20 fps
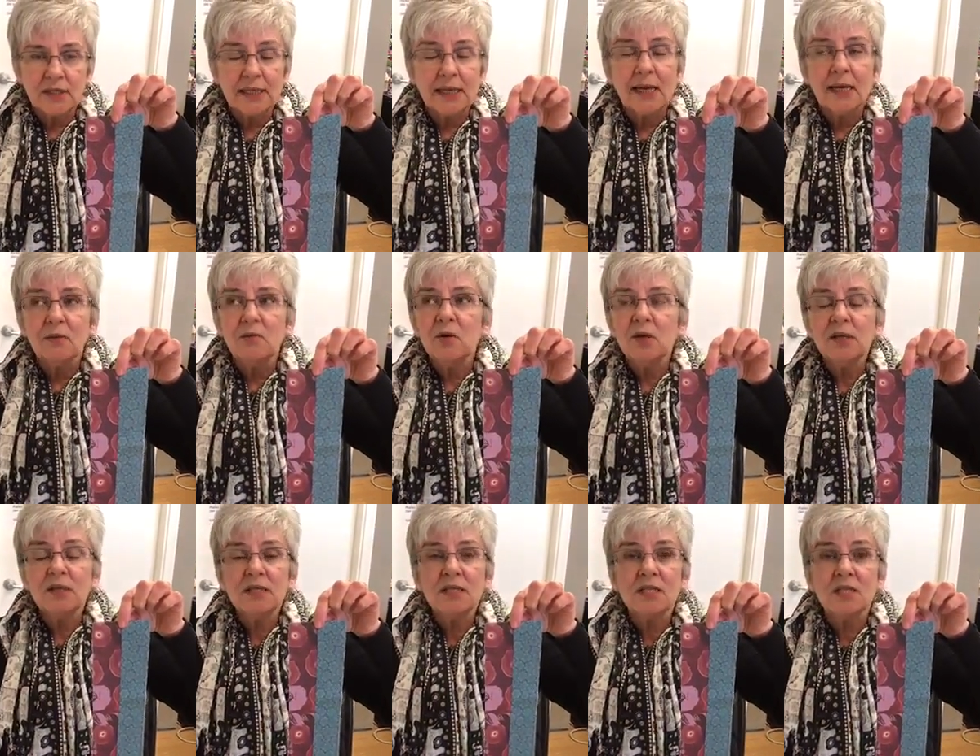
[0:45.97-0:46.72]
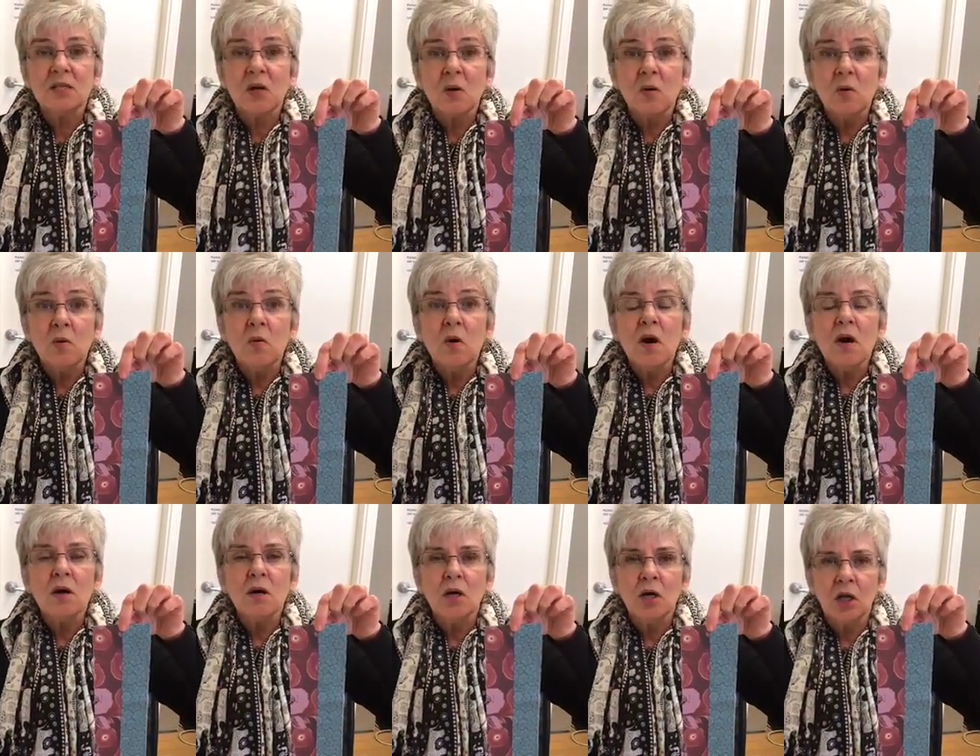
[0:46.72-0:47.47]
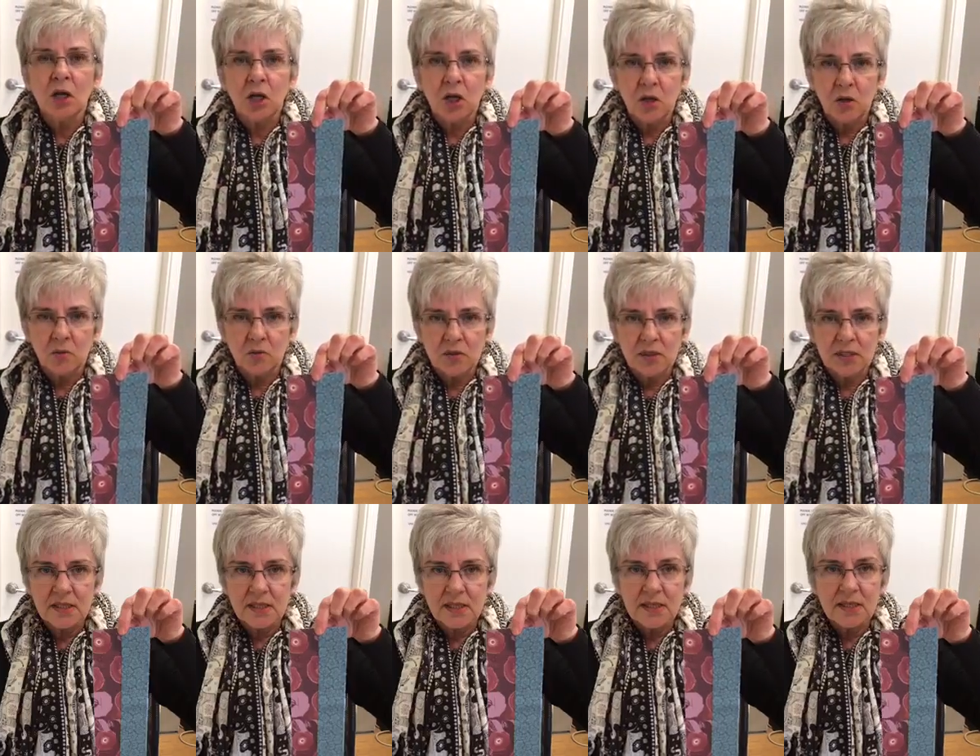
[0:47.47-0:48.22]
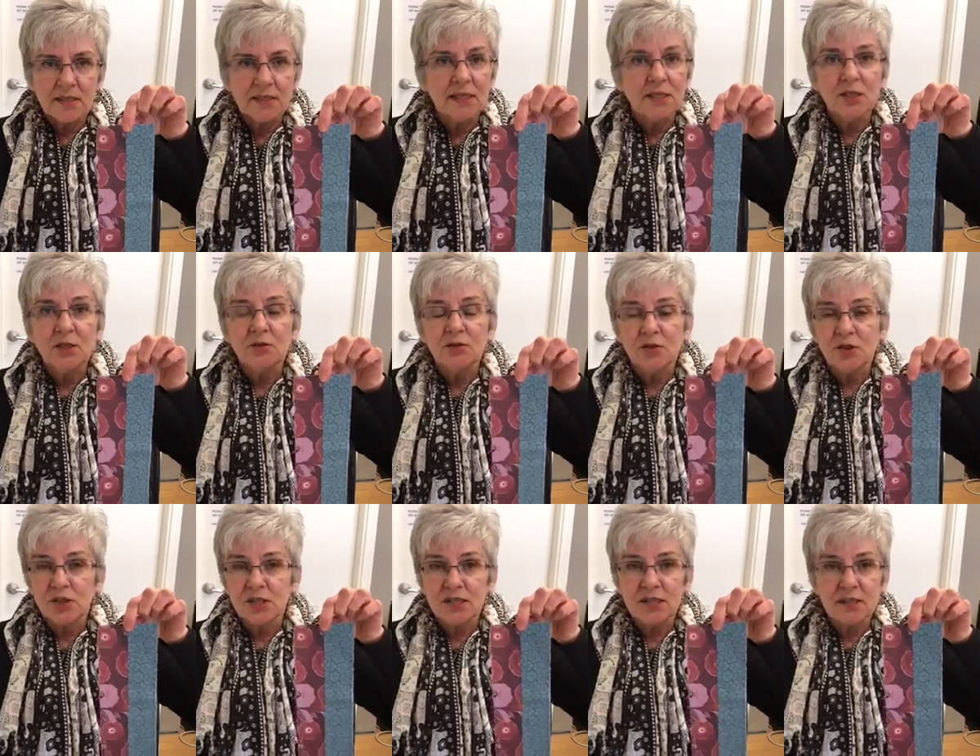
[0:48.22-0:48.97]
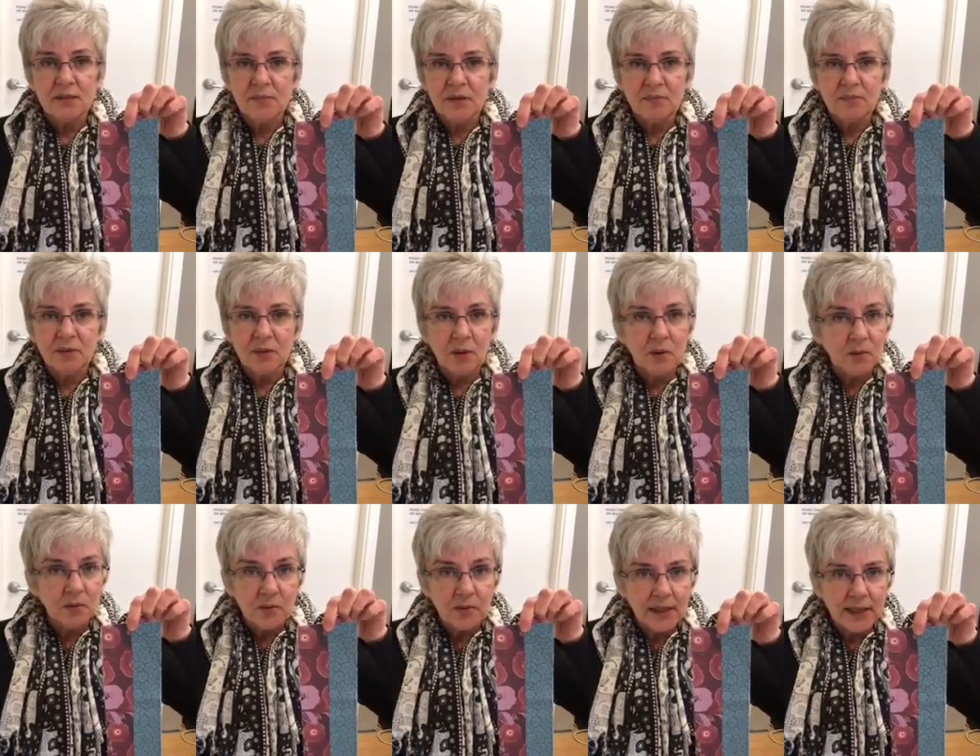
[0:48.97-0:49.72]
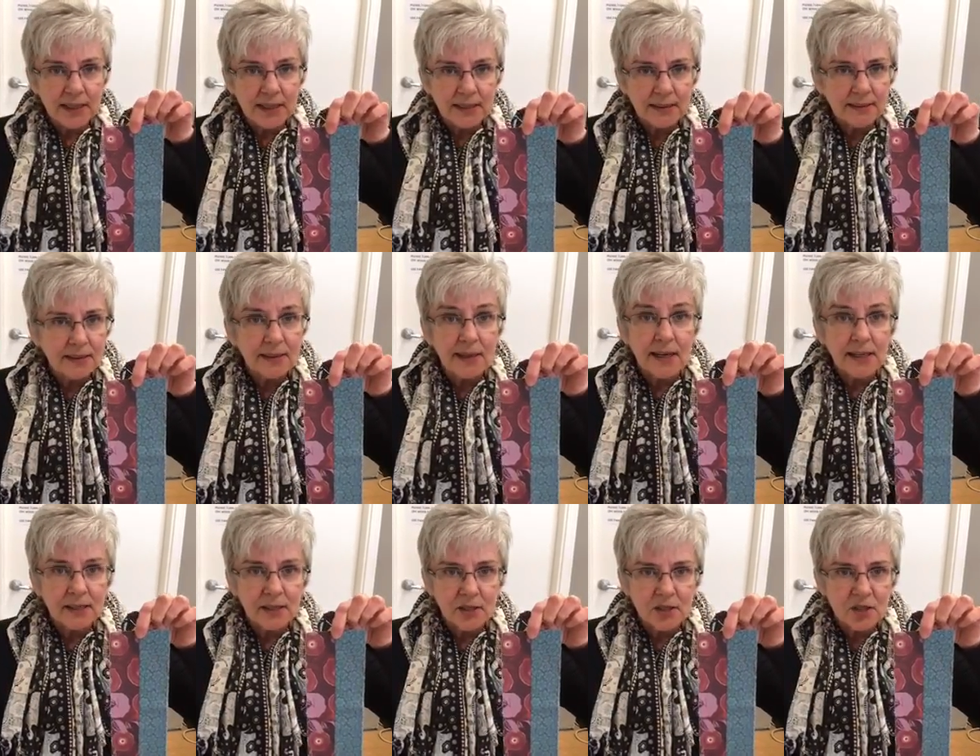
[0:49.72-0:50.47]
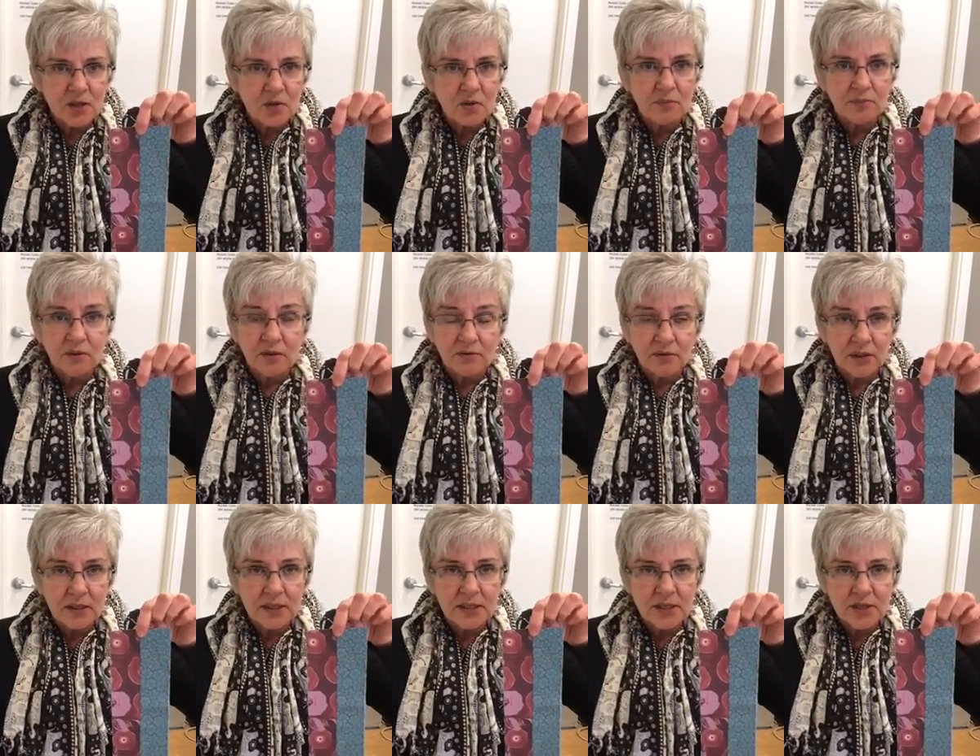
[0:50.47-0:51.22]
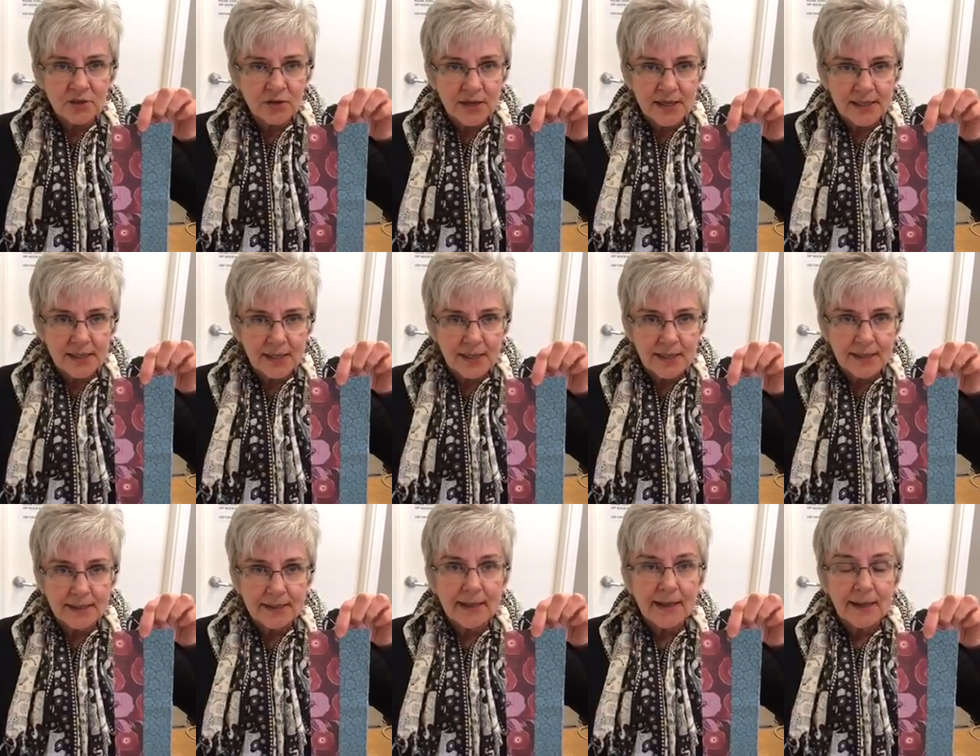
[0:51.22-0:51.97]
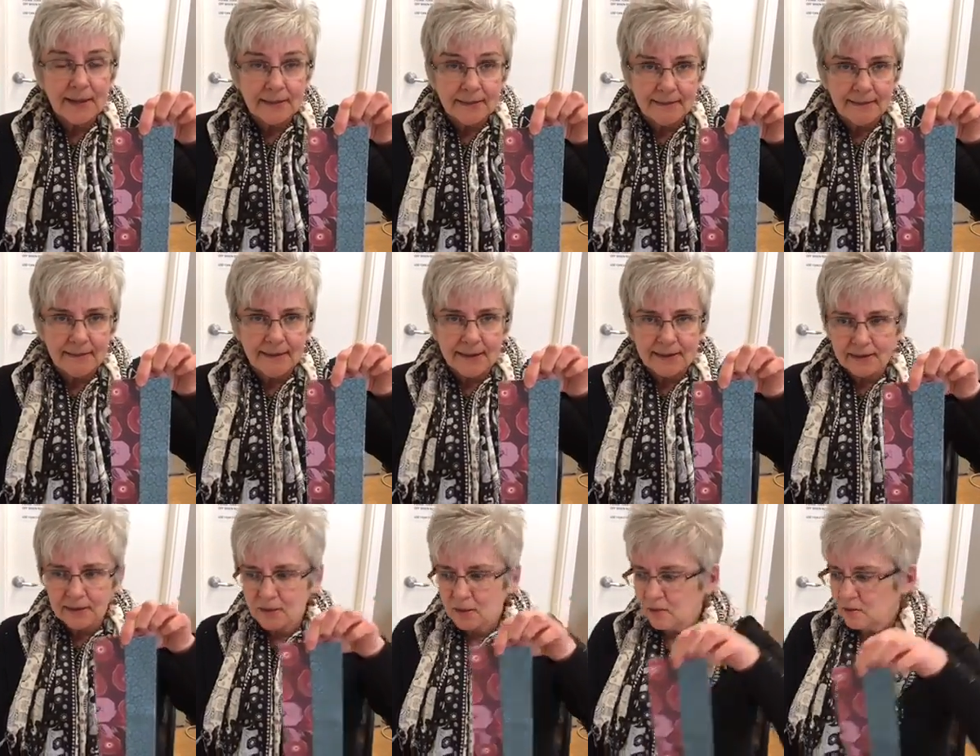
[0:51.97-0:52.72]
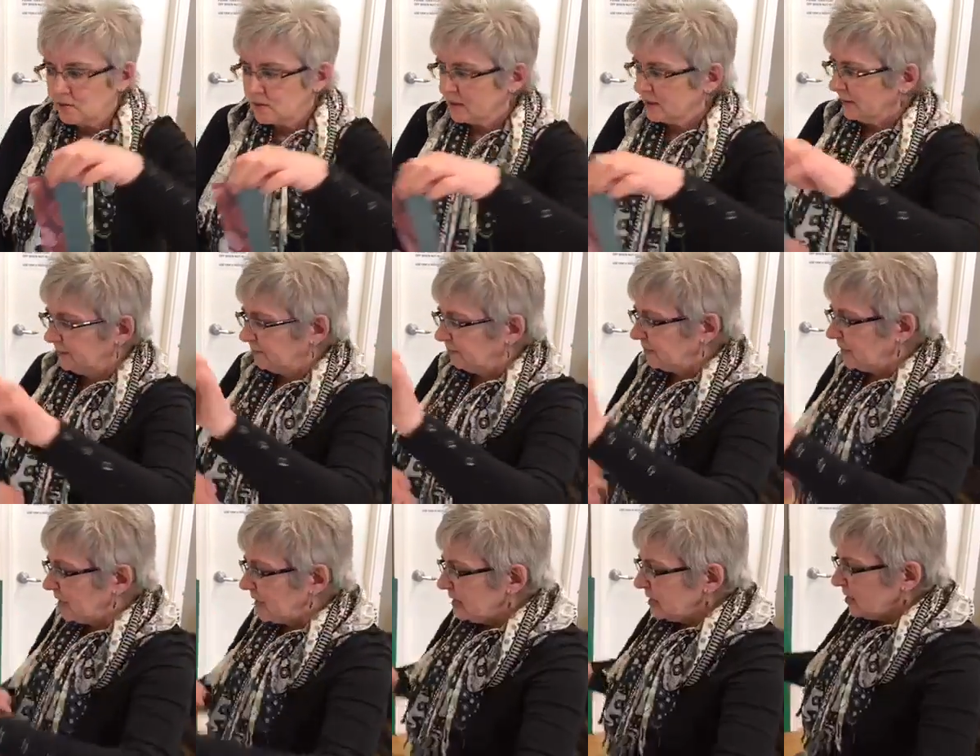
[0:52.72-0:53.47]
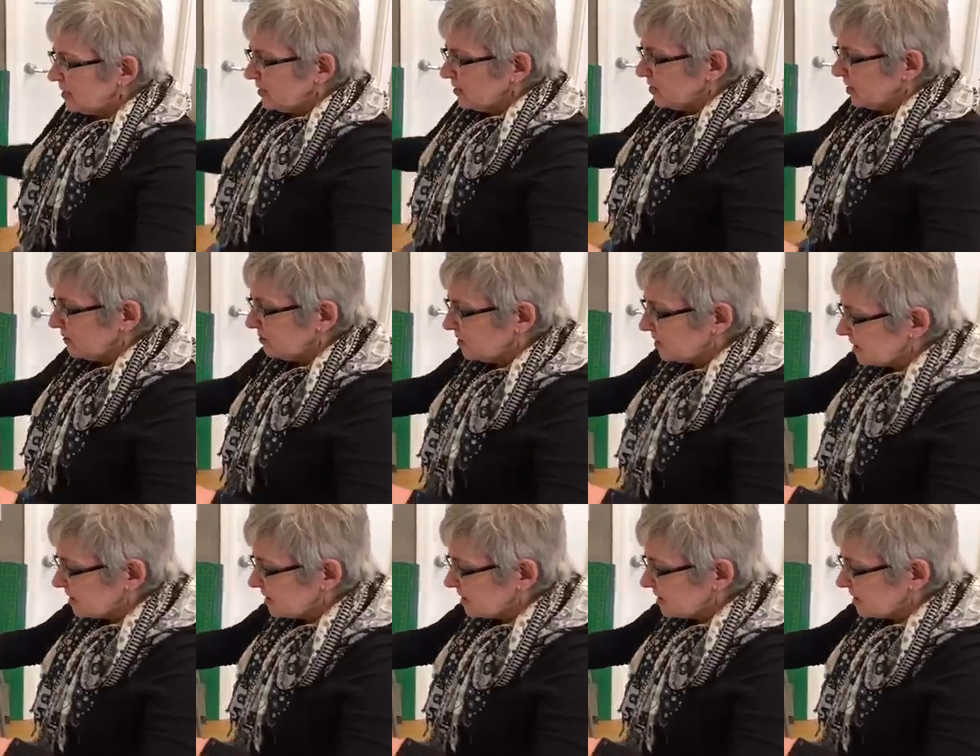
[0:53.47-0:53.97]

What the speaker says: Like I want it so close that you're just going to be blown away that I could sew a perfectly straight line that close. So I'm